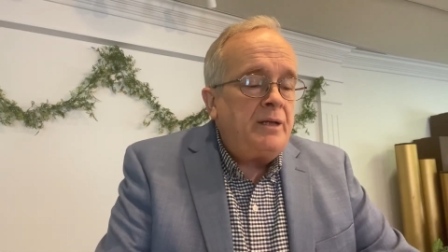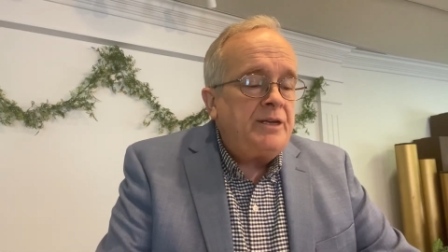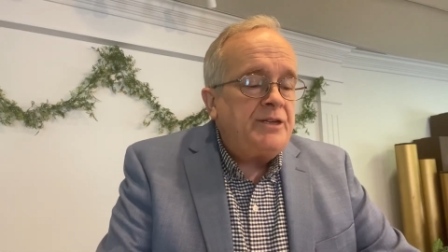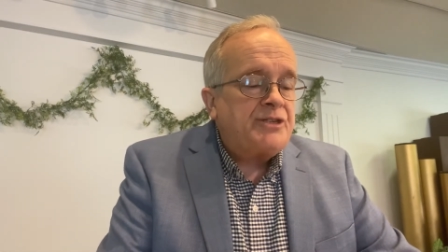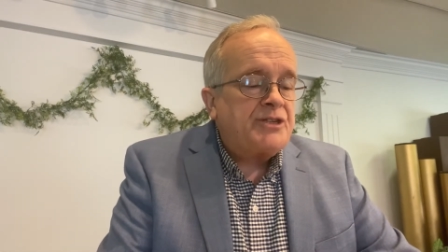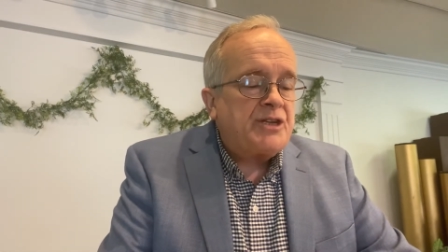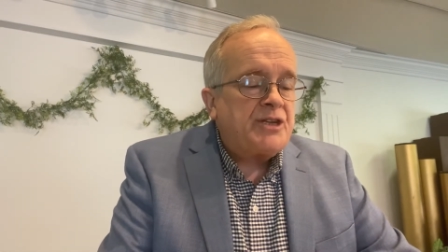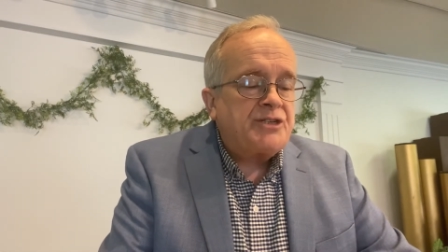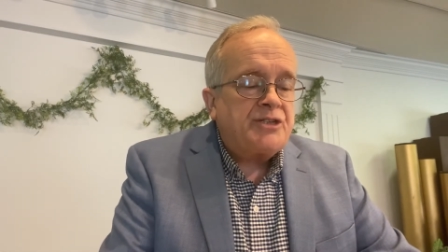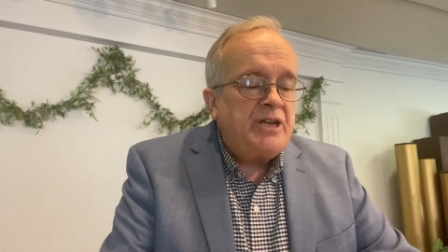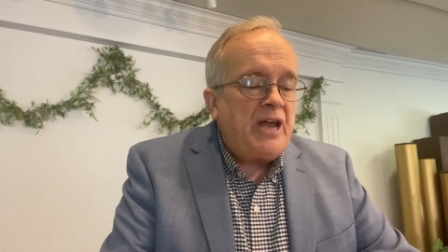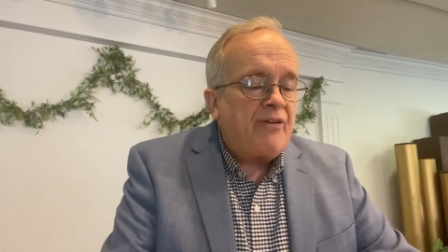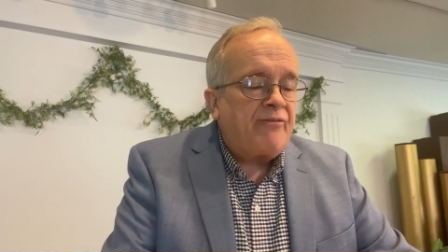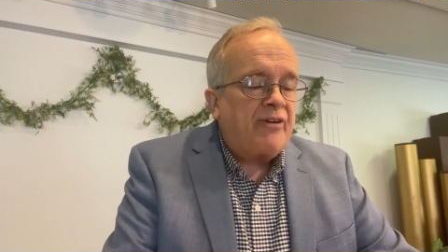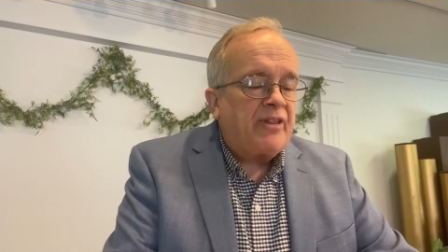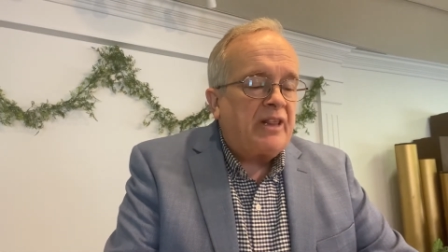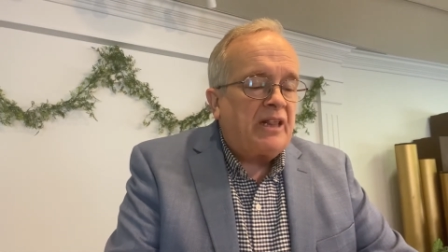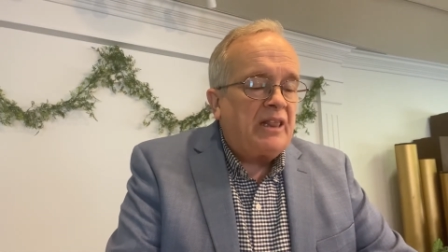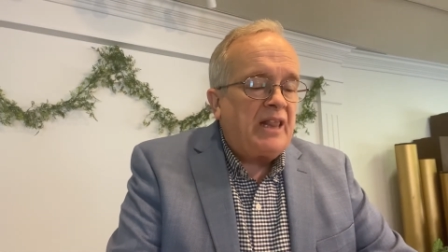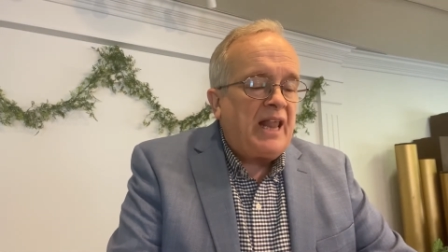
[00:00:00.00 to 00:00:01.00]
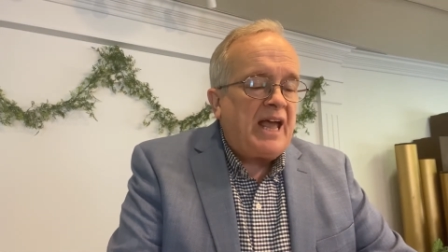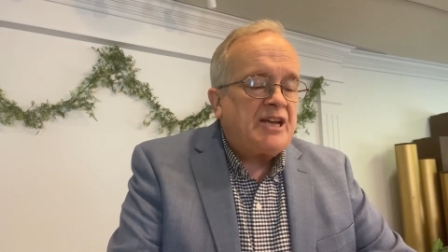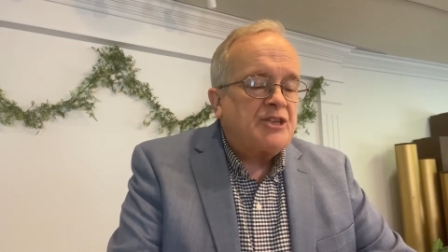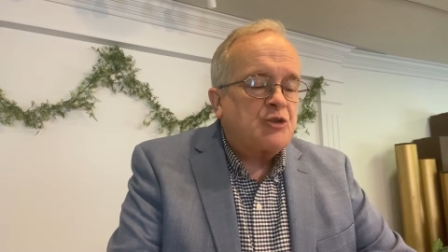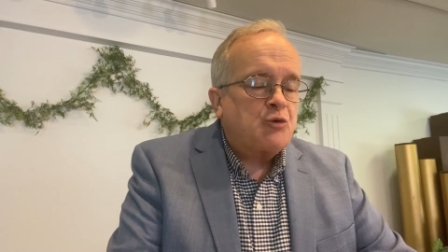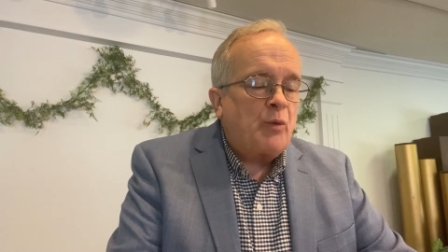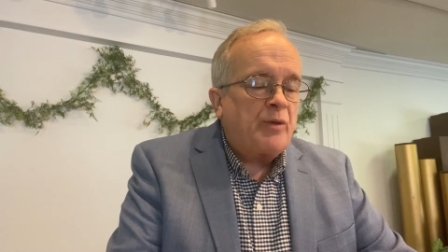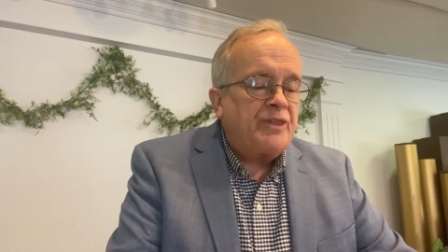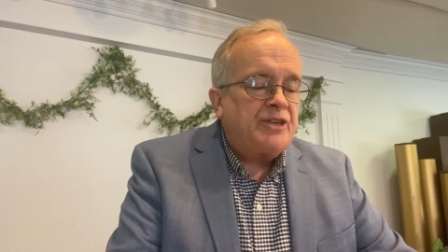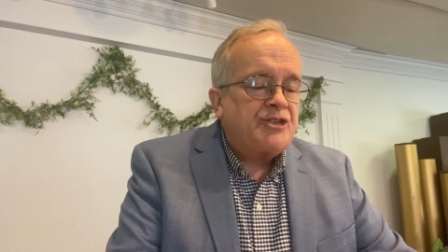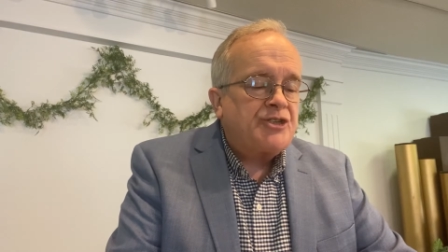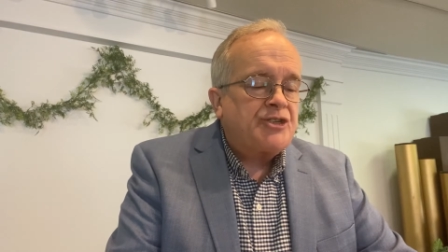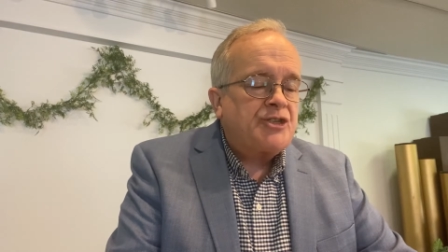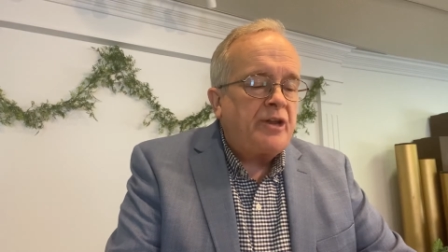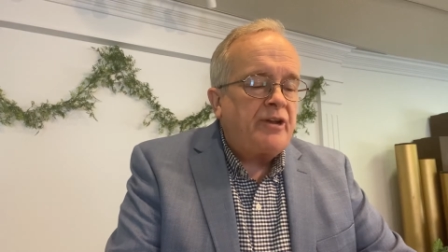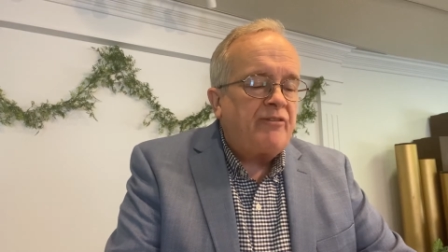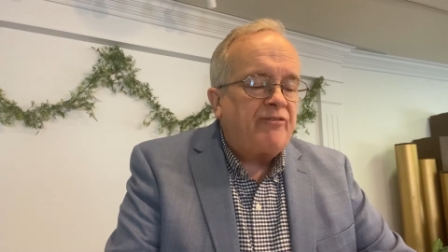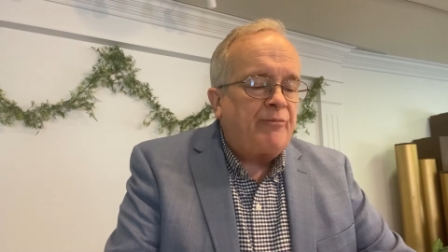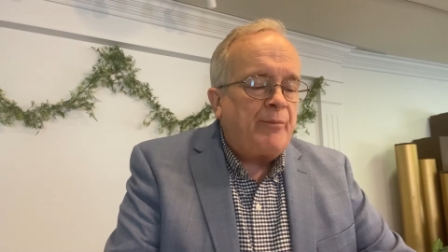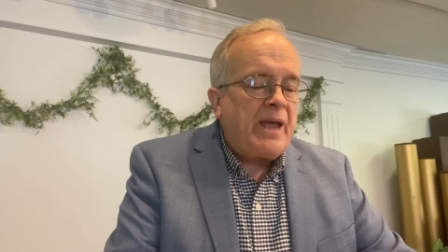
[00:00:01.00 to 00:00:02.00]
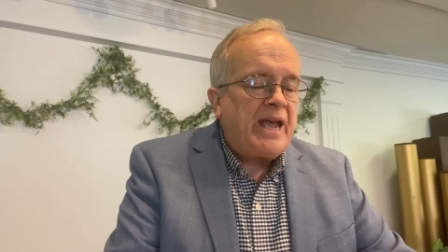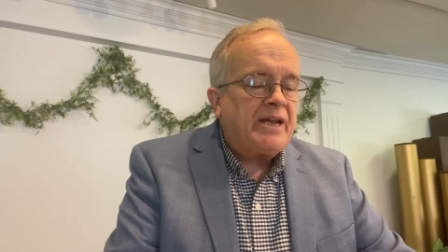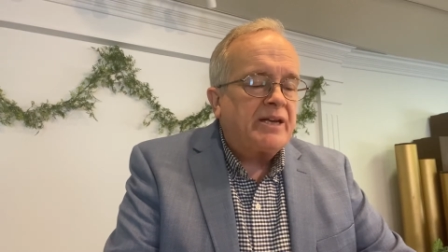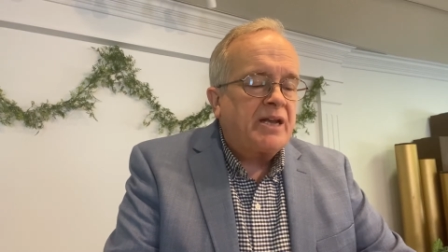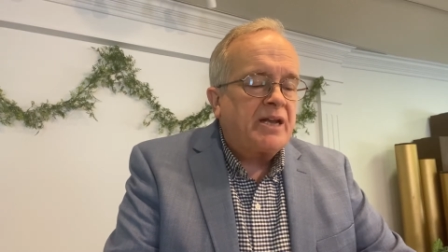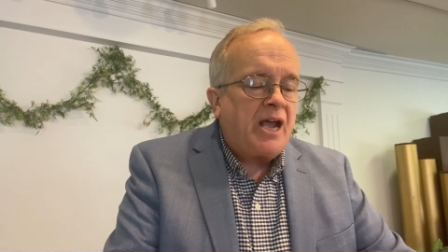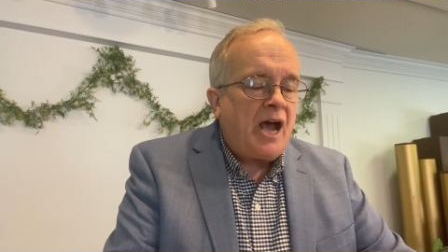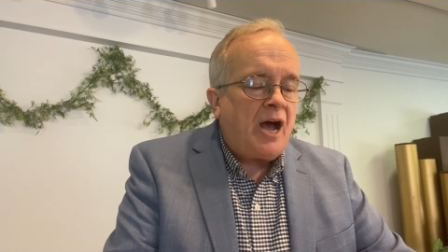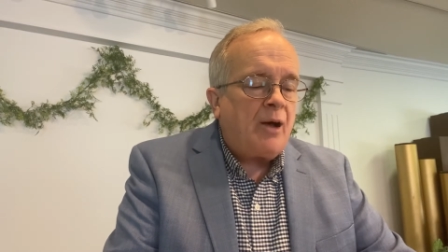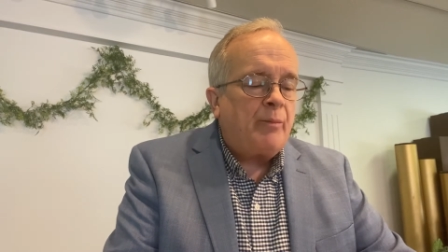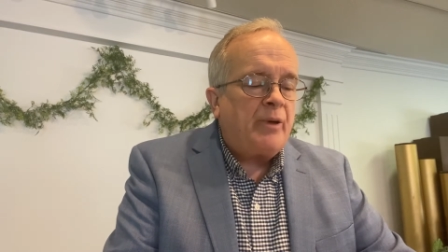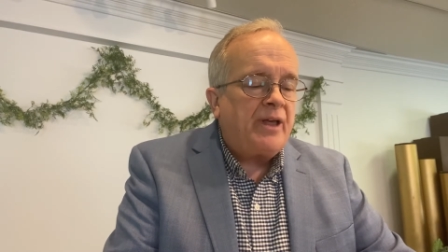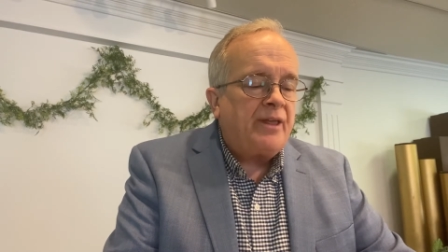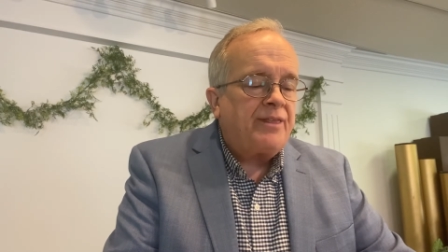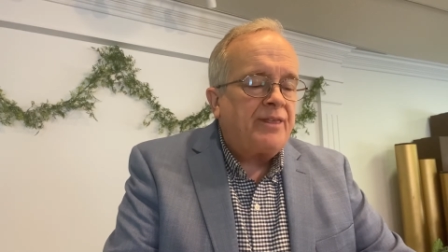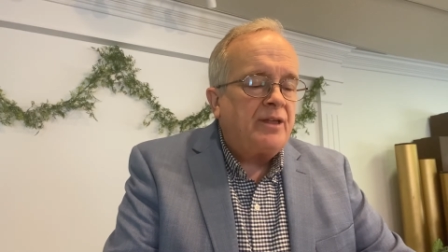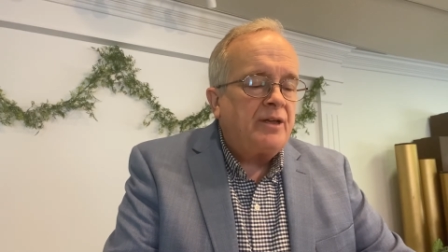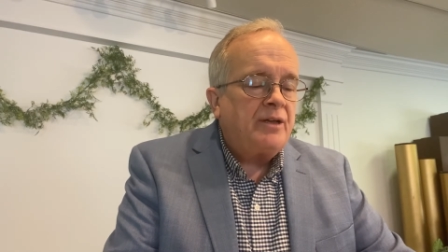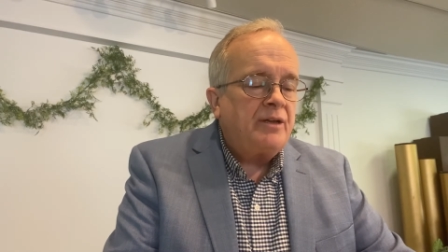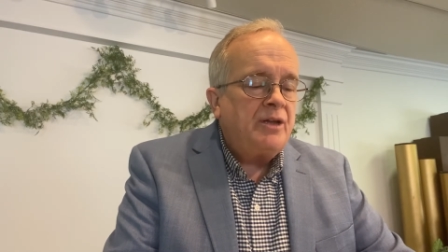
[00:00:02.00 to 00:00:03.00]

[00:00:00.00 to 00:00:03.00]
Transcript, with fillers: he says, Nevertheless, when the Son of Man cometh,